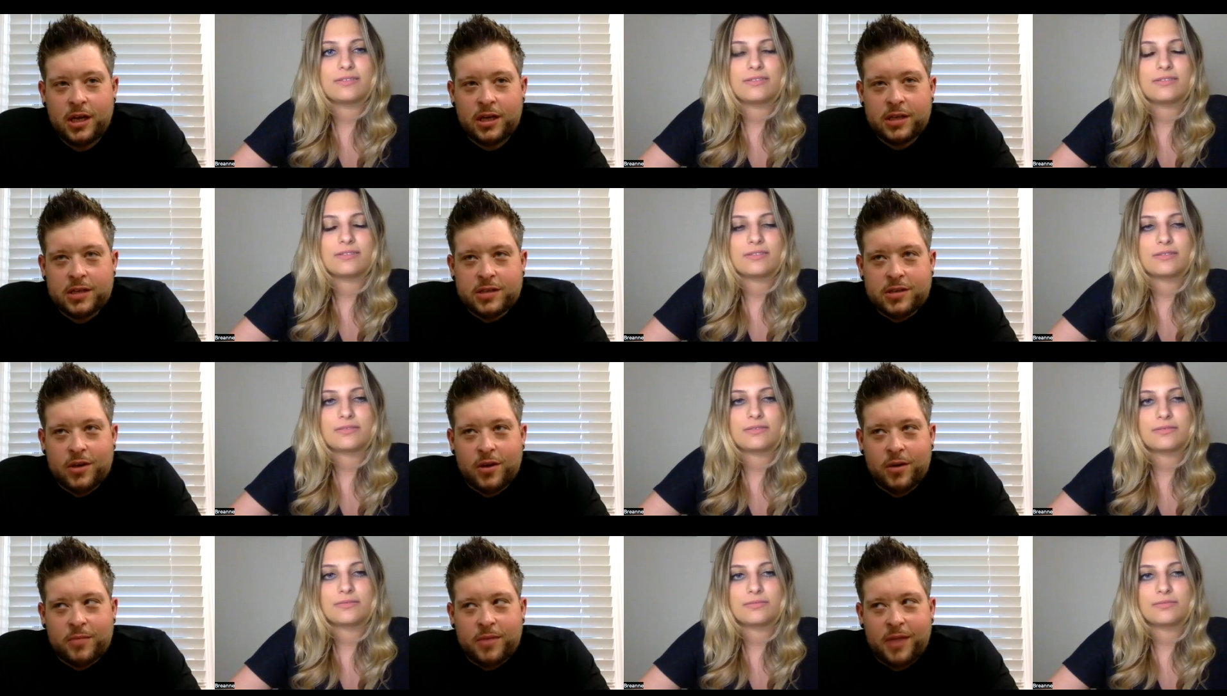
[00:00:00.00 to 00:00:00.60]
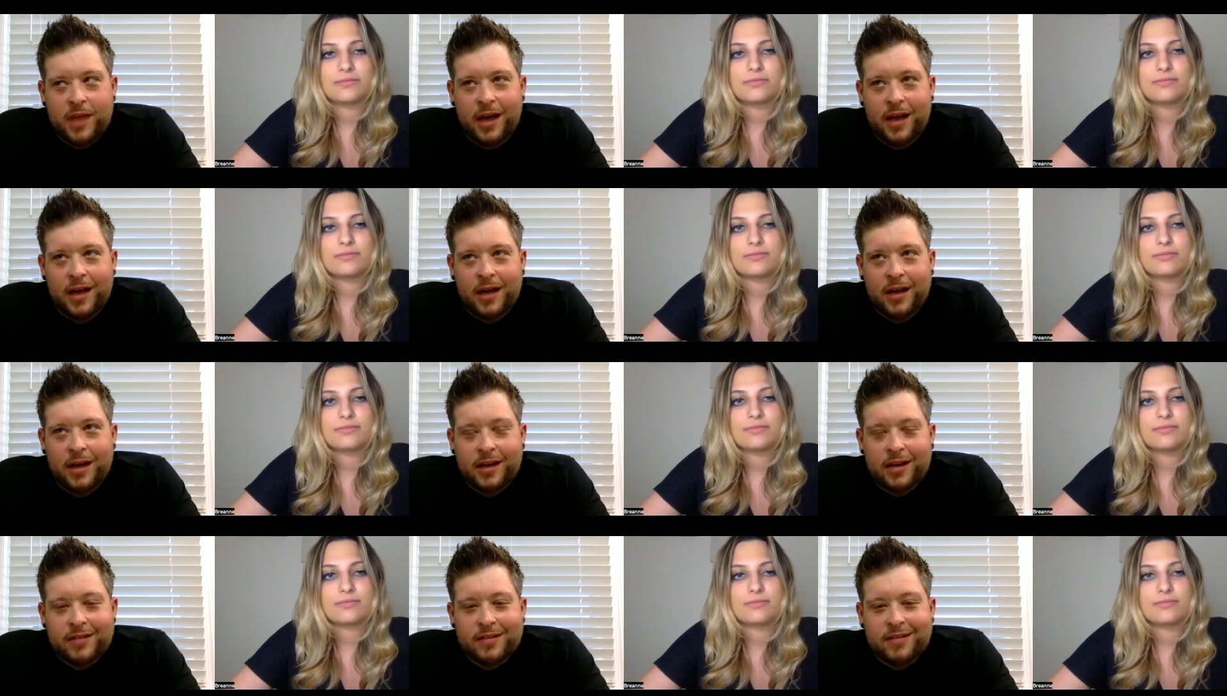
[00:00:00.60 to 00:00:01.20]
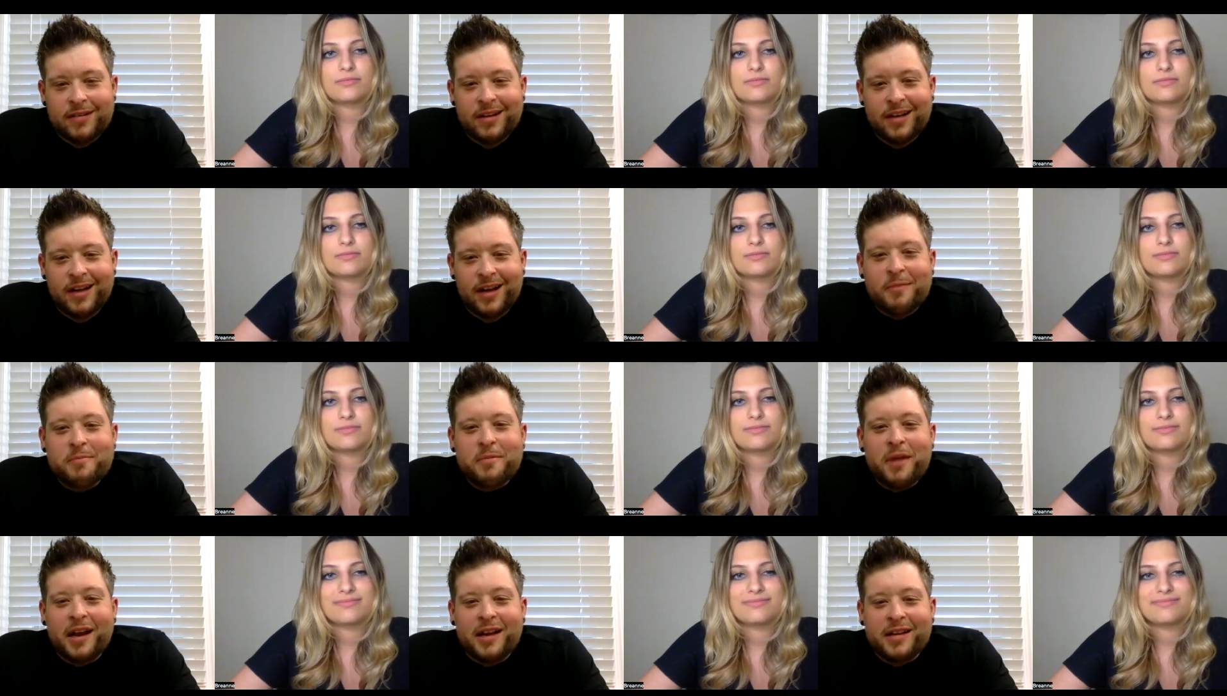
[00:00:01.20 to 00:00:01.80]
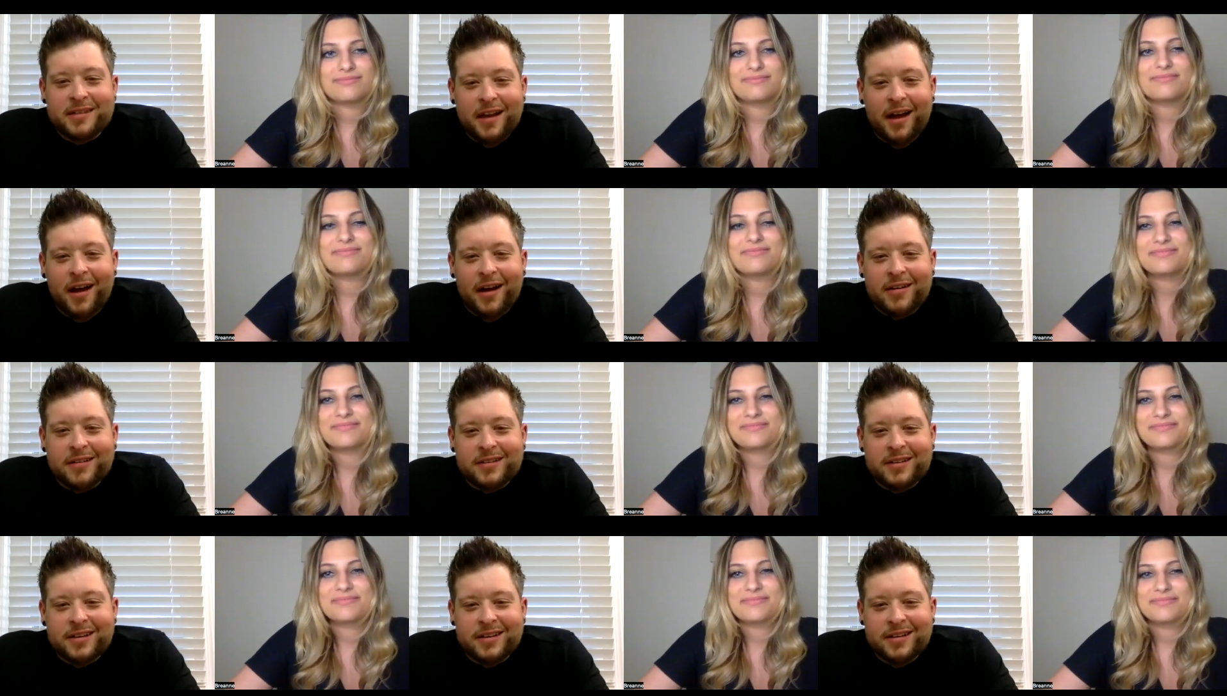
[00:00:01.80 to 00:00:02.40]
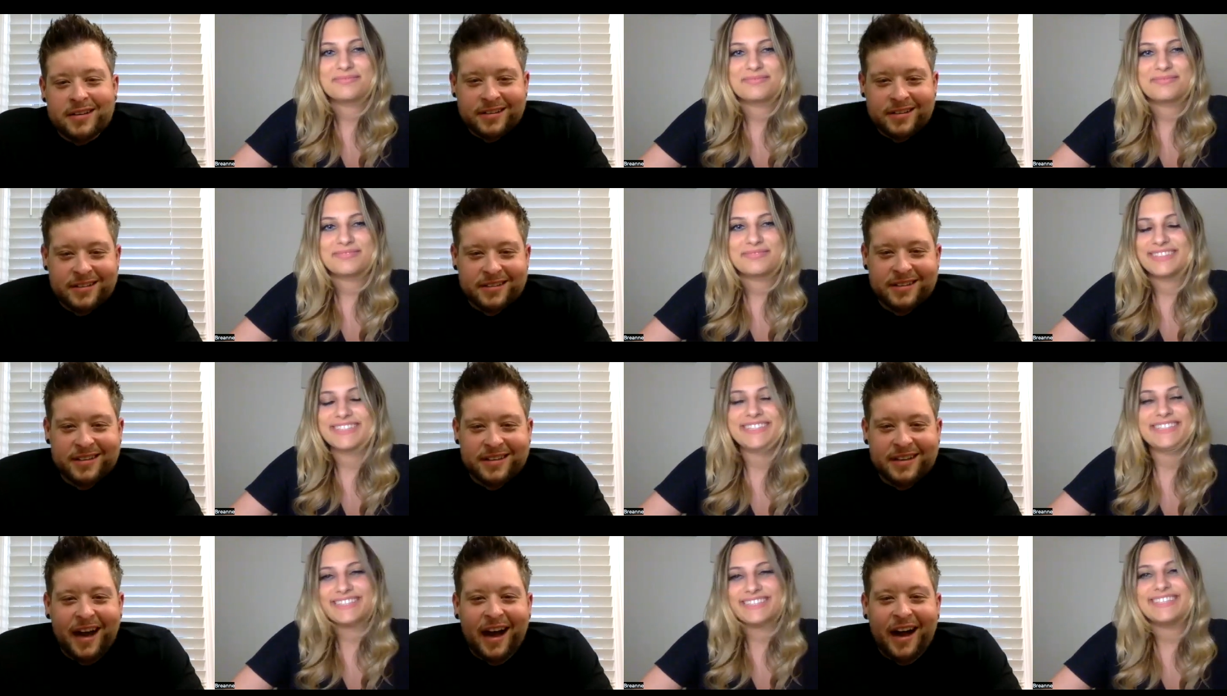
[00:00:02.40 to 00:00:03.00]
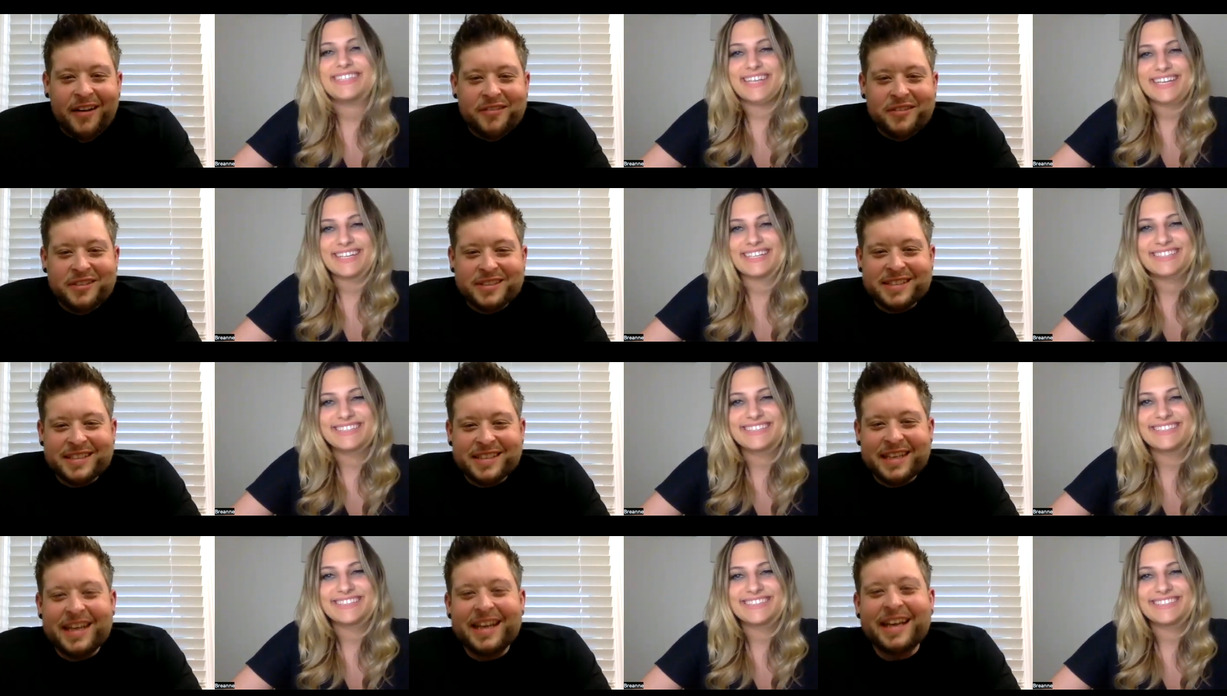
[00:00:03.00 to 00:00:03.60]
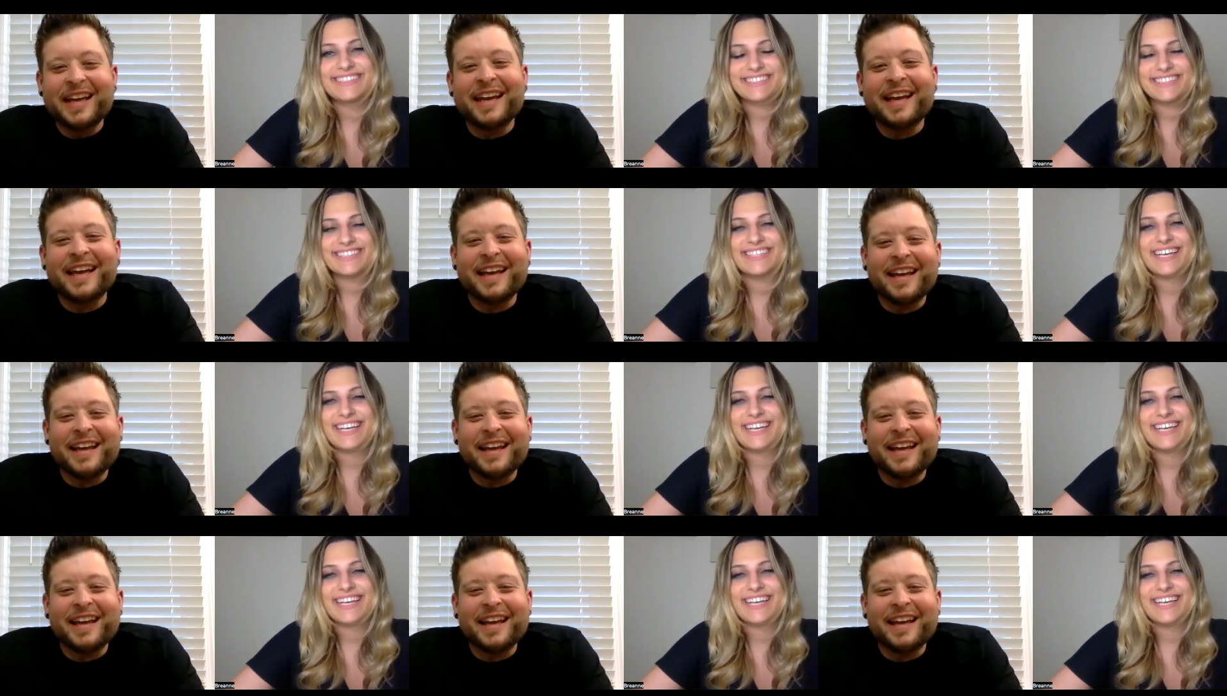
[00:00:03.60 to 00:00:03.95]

Speaker 1: So I'm not a doctor, obviously,